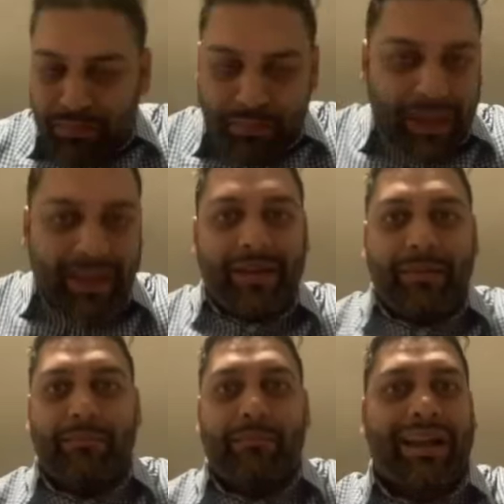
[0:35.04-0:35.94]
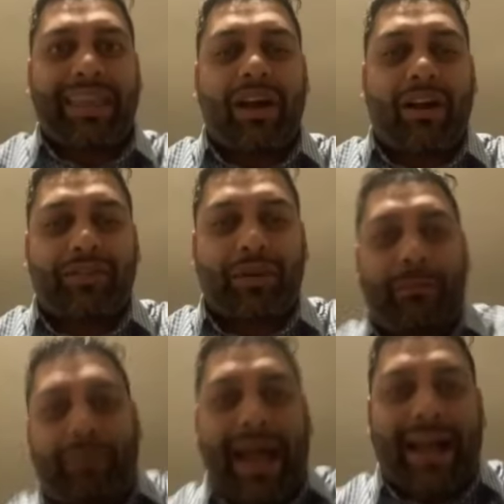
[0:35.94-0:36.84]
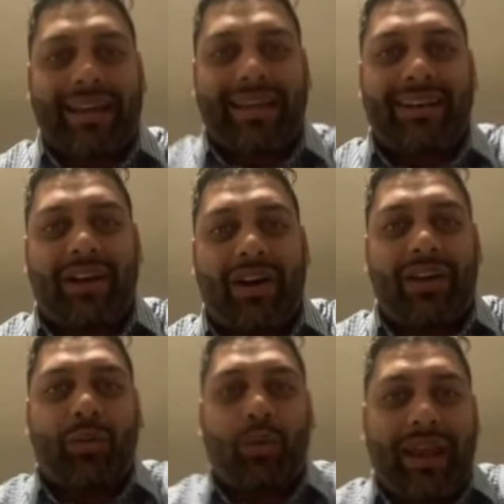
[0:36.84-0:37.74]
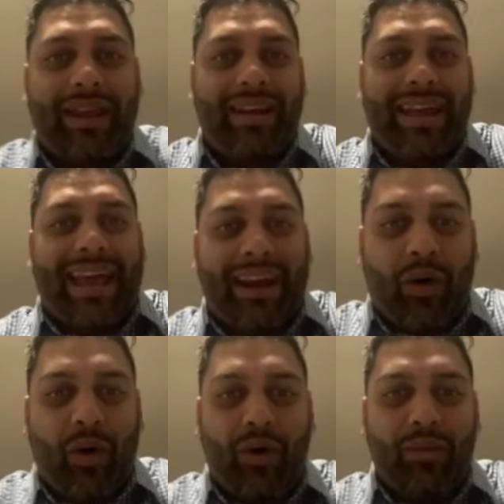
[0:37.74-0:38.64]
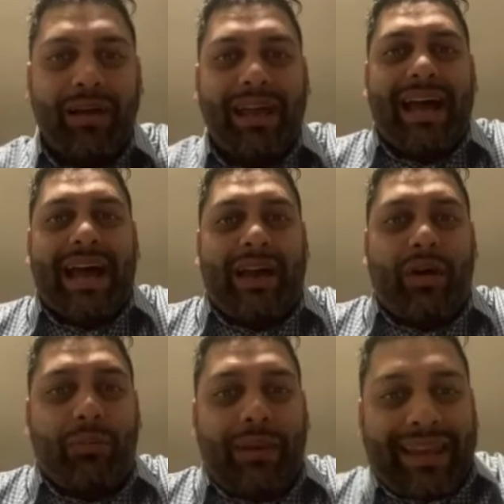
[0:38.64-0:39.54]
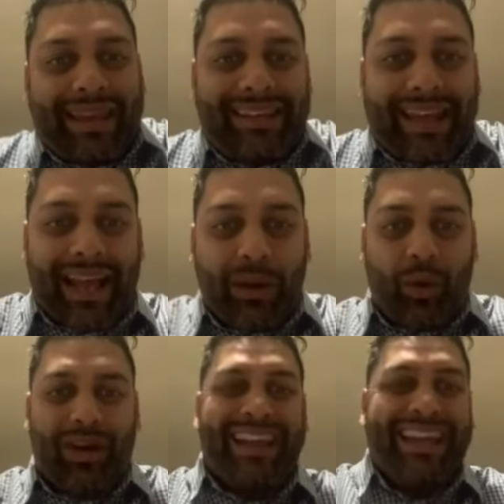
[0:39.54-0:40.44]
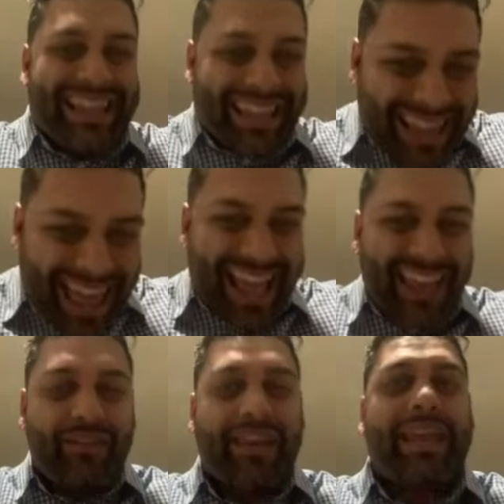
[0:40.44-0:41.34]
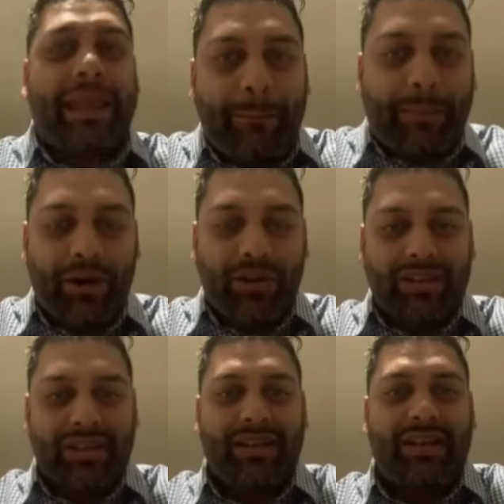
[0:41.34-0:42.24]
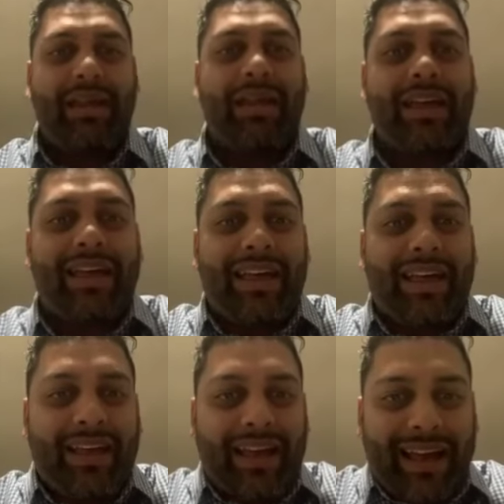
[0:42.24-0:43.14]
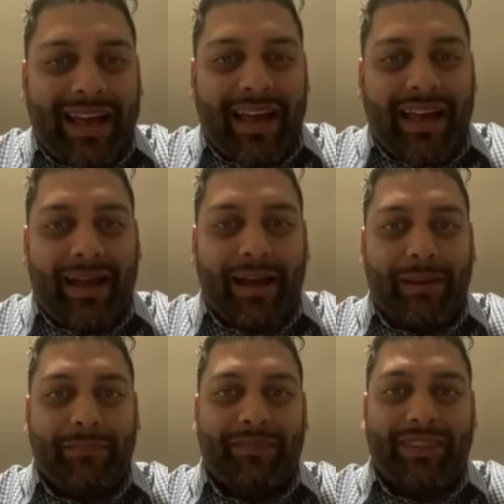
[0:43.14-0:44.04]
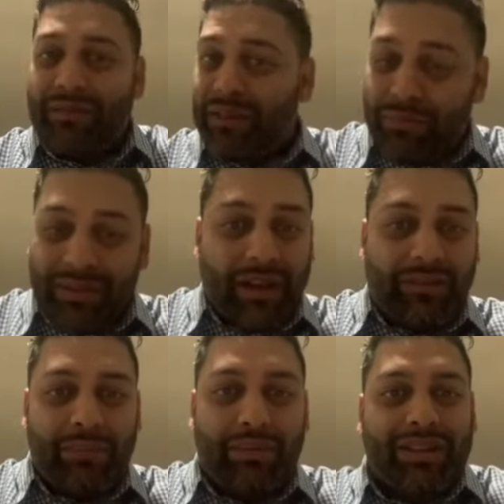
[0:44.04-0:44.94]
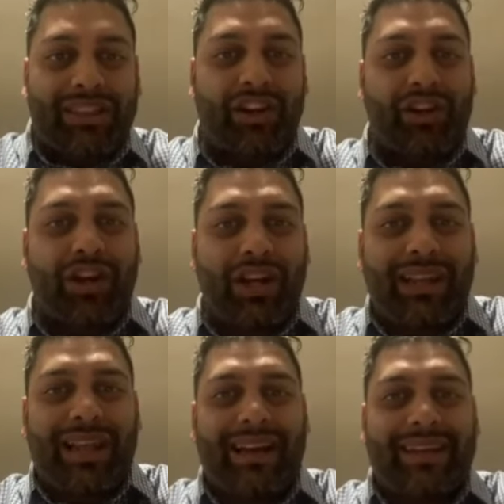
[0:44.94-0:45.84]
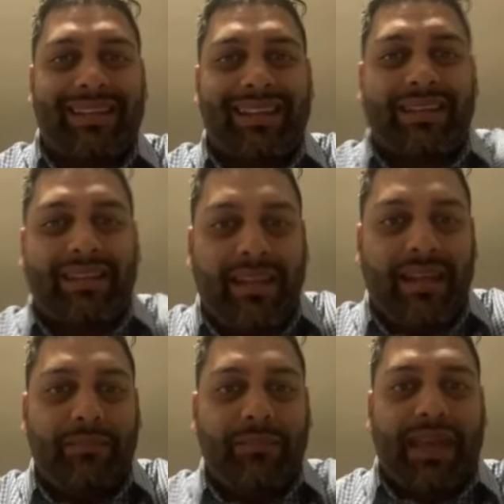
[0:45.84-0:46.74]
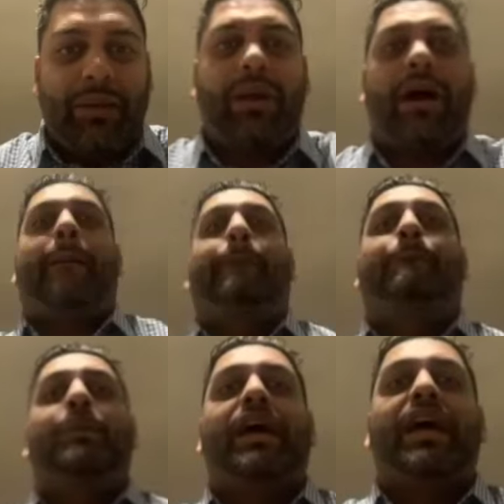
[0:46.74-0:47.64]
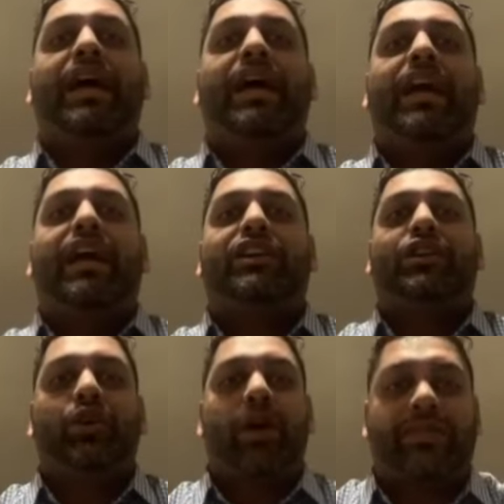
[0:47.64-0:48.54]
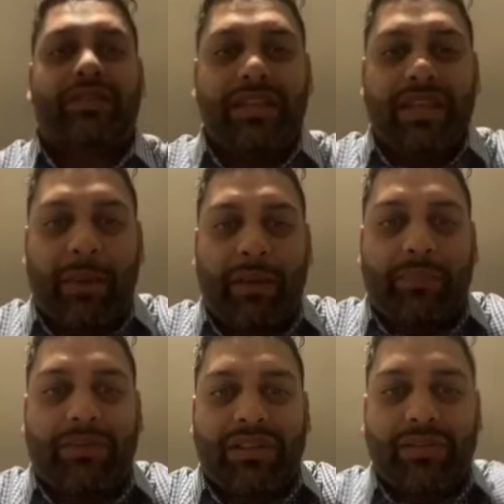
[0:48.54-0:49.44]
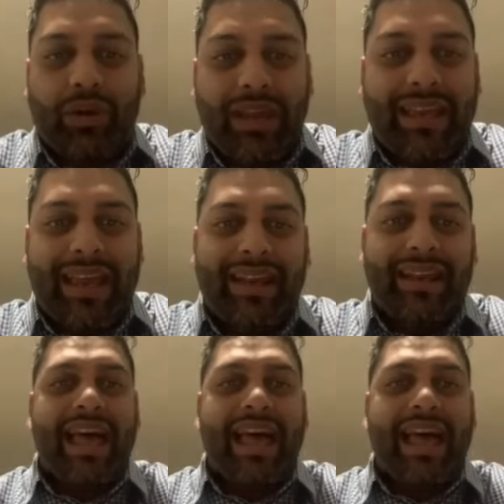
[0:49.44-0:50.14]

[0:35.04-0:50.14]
big monkey off their back and got a win at home. I know Mike and Ty were live in person. Definitely brought their good luck to the team, and we got a big UFC coming up this weekend.